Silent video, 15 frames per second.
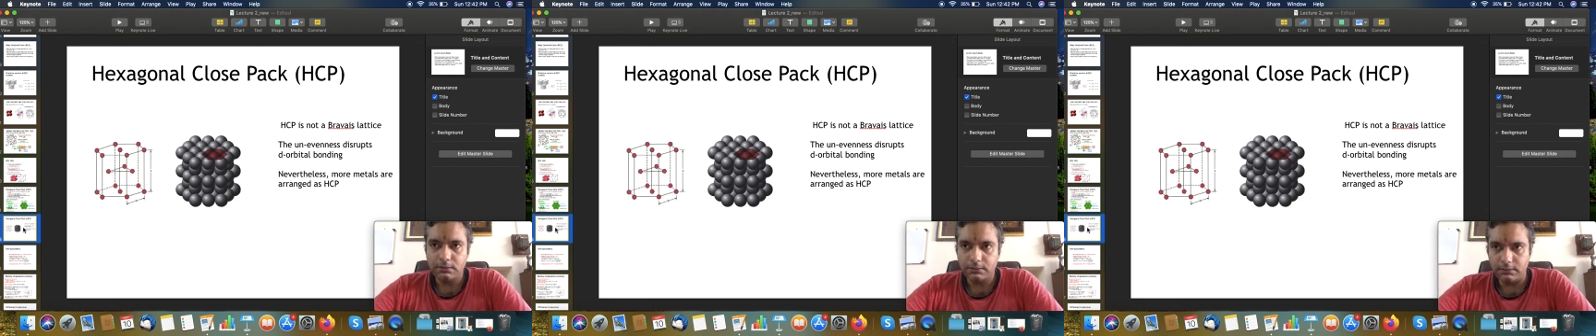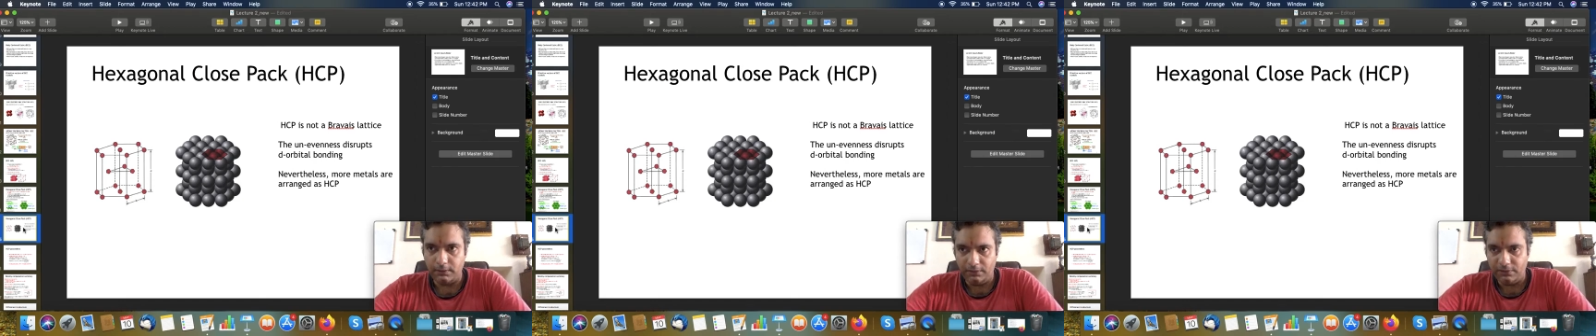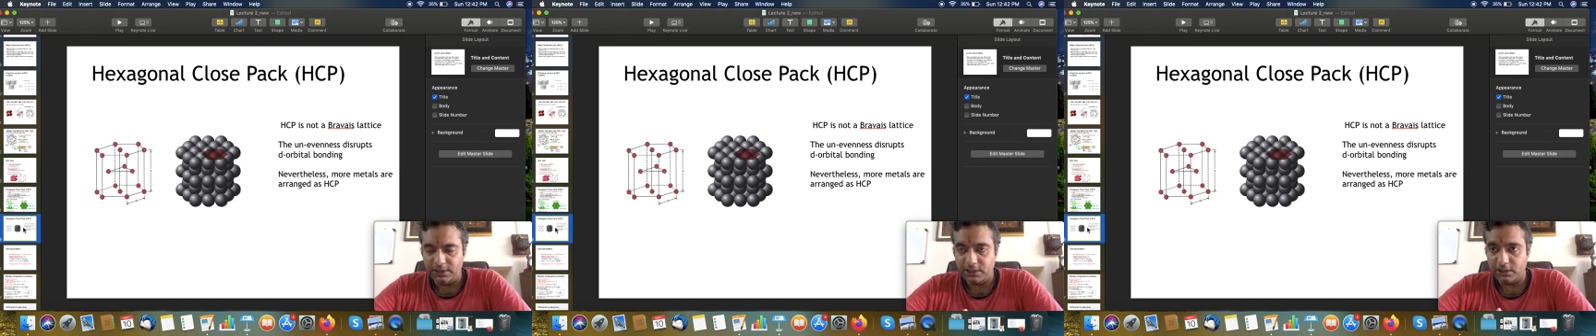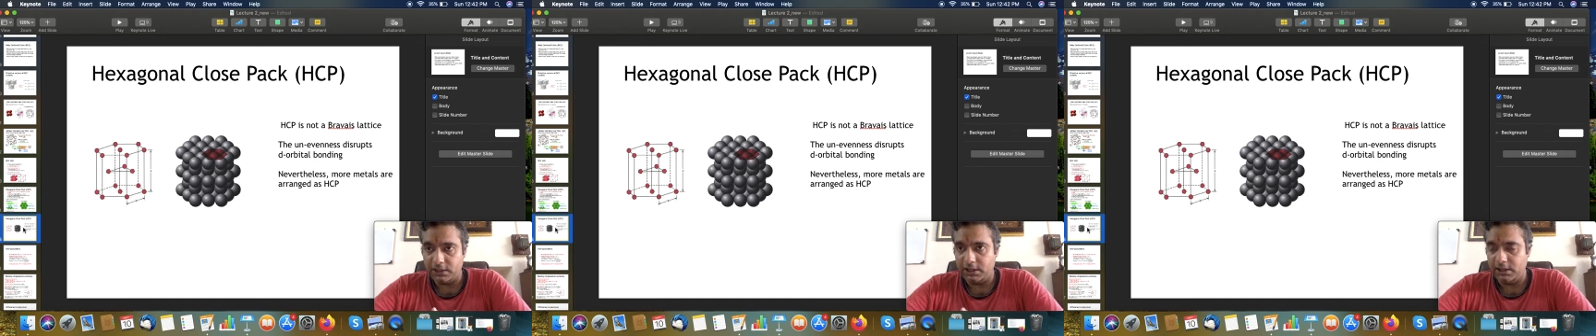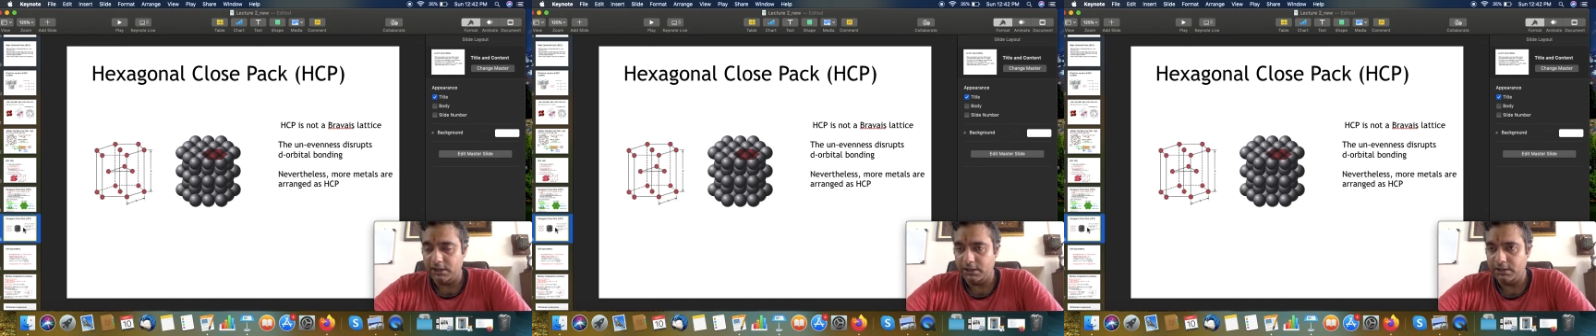which
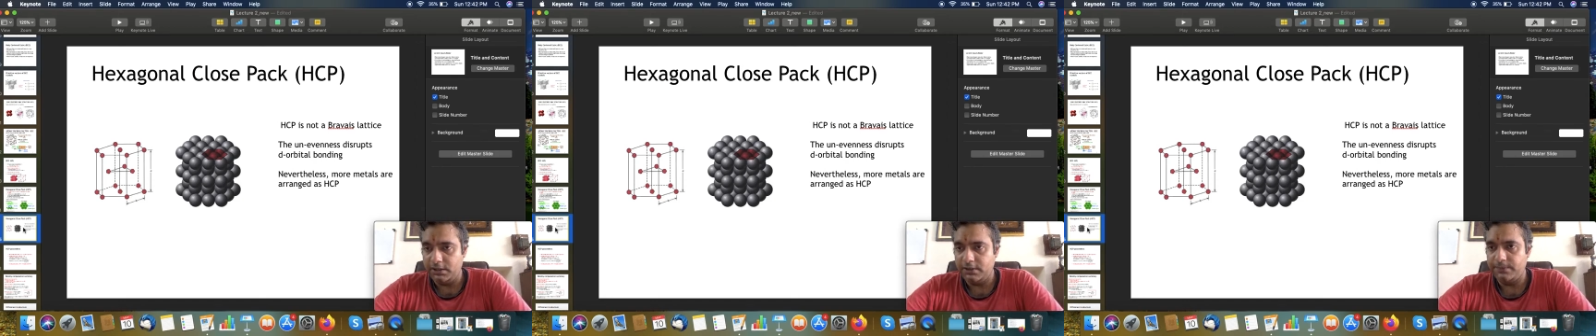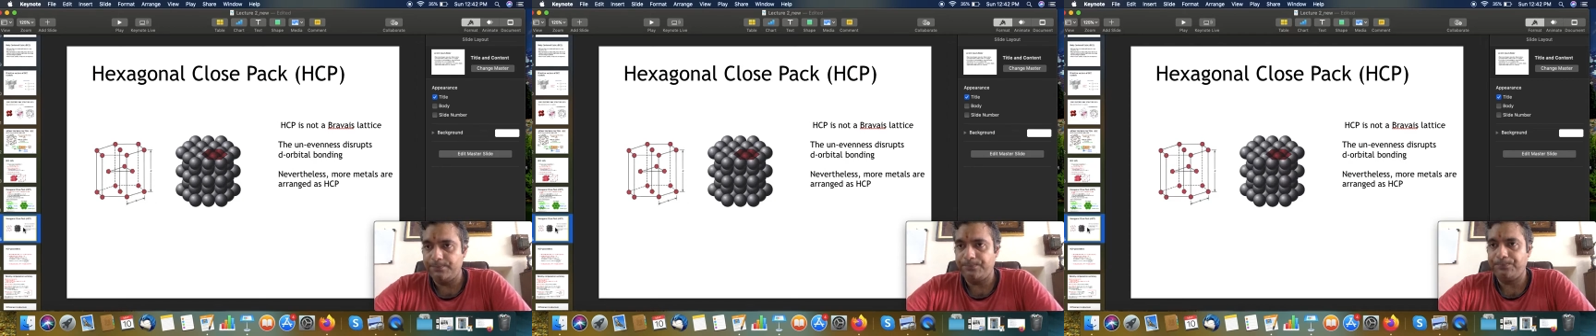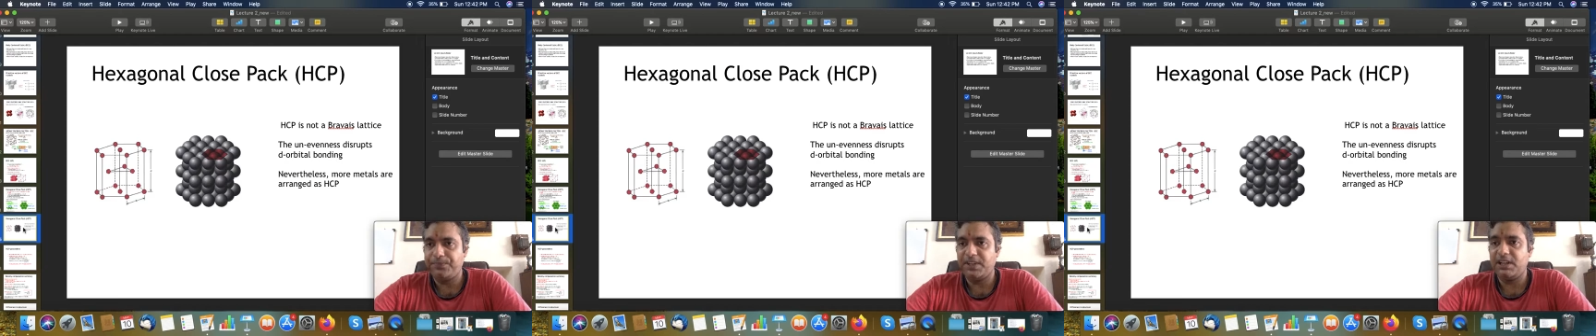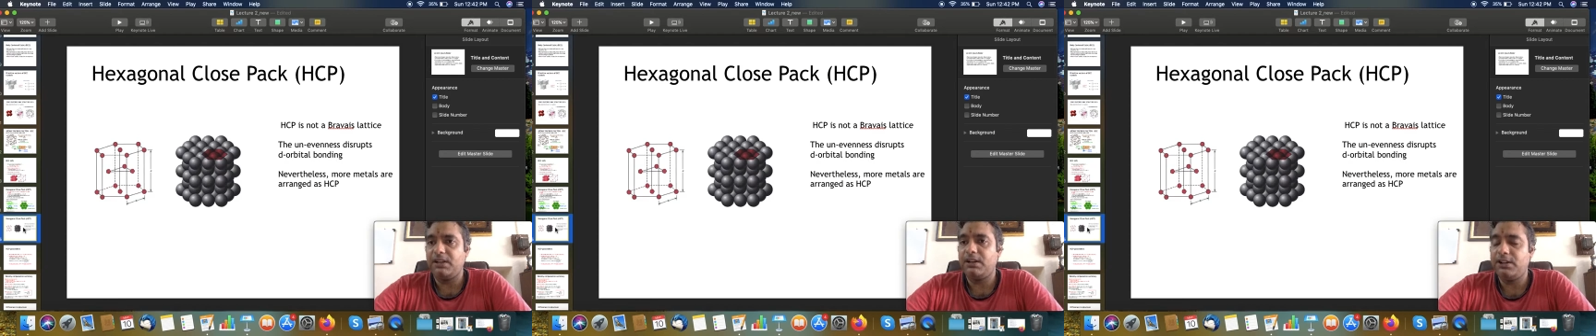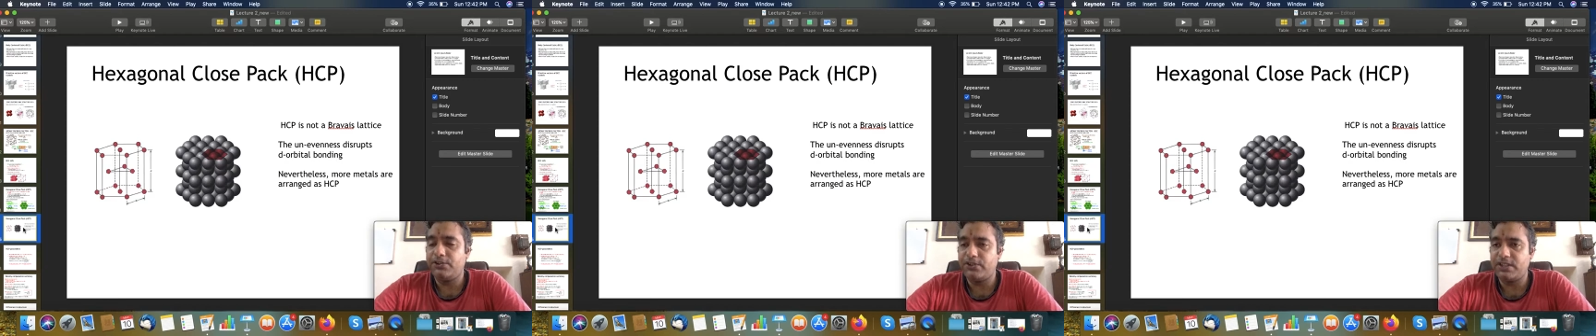are
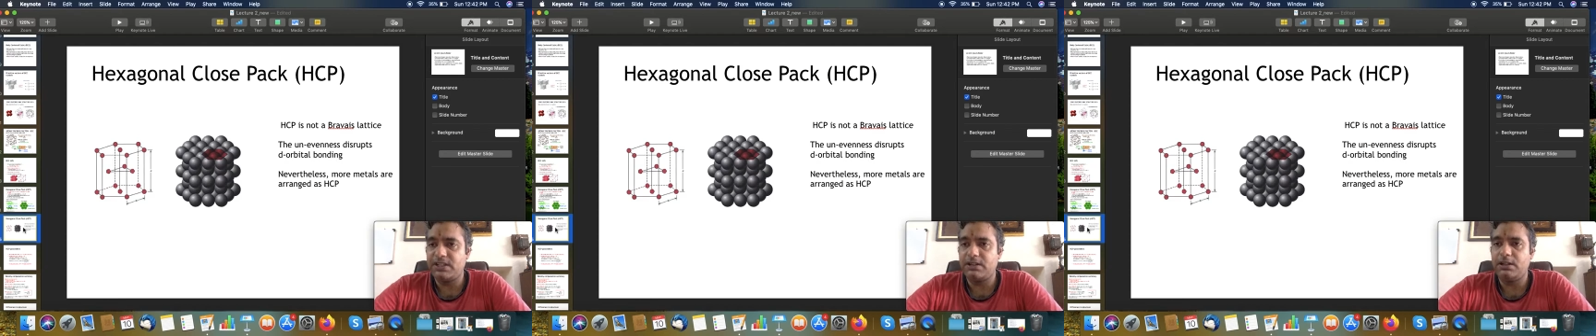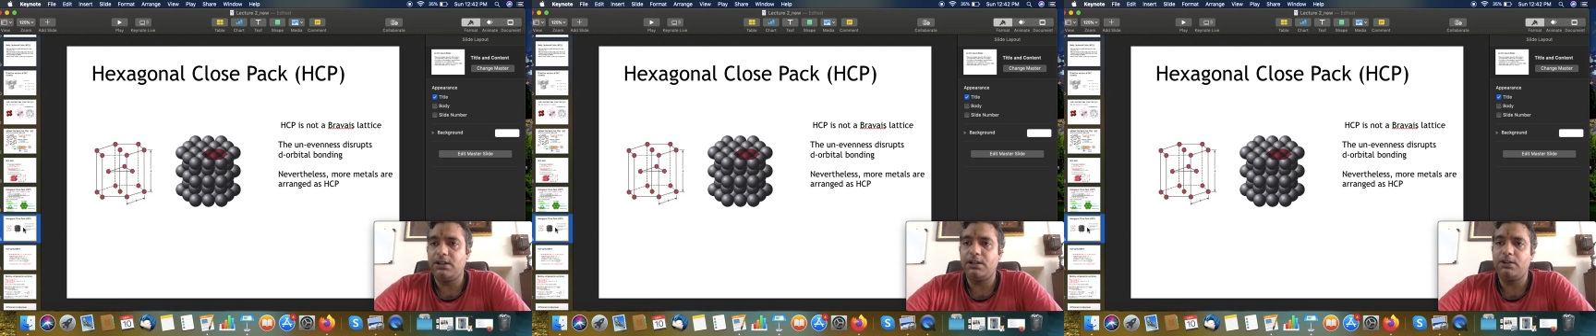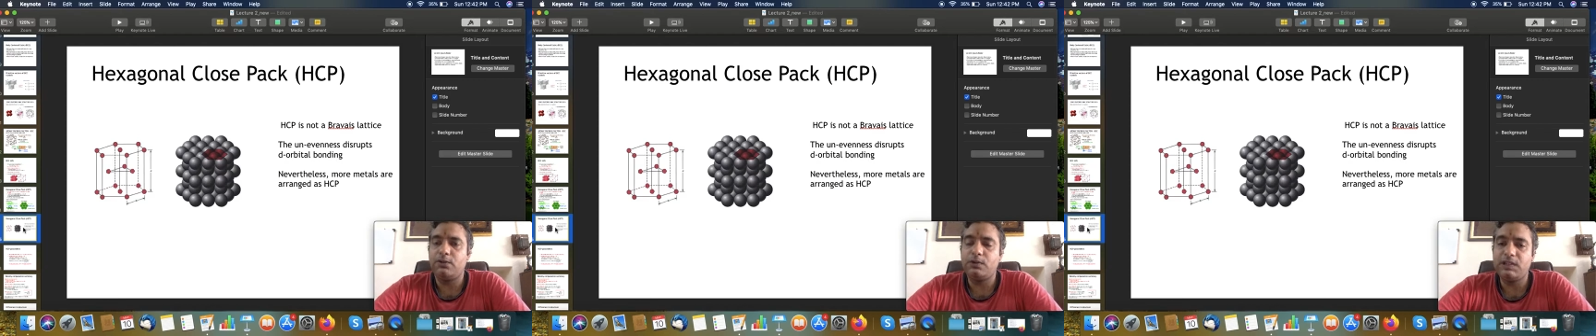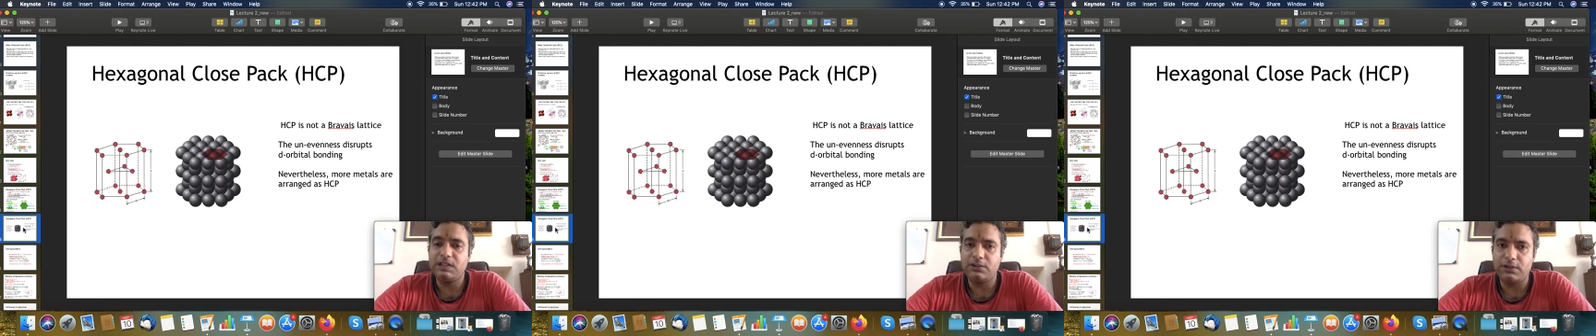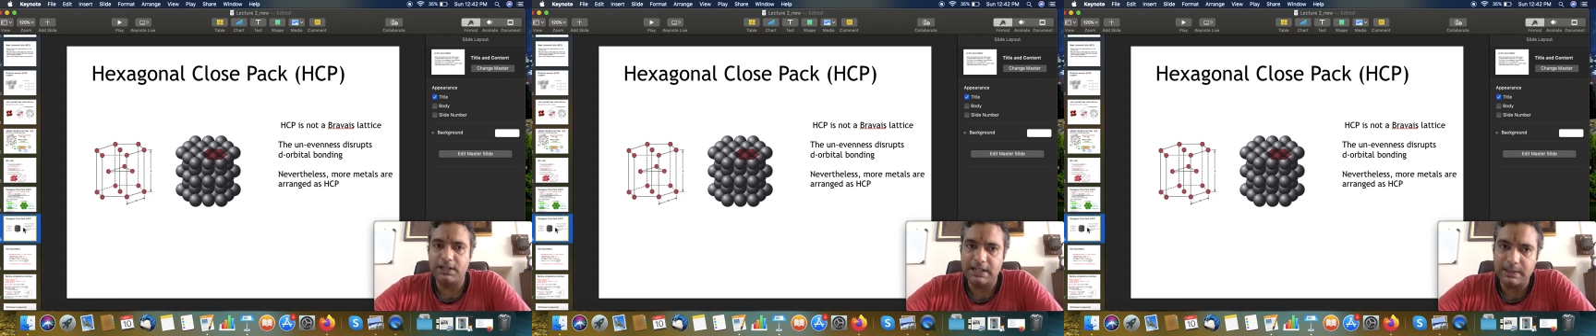interesting and used
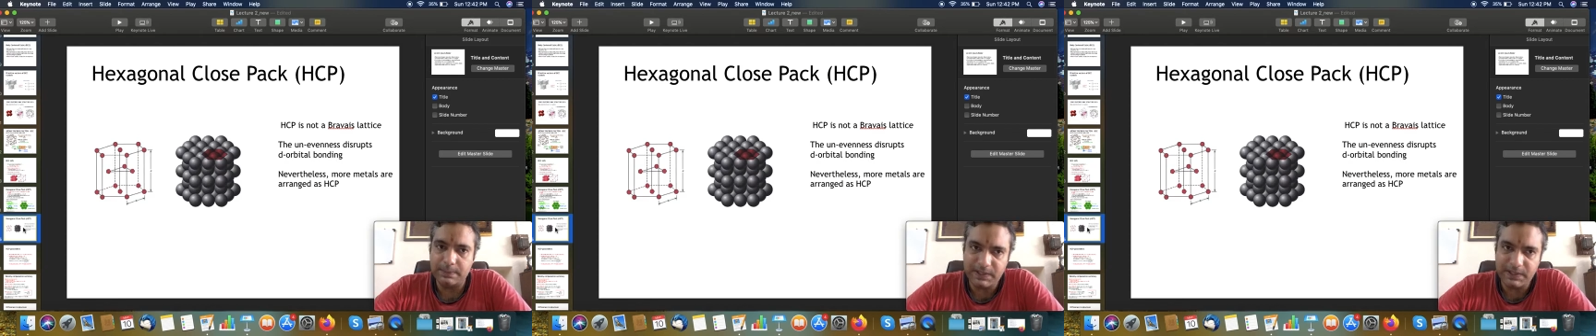on a lab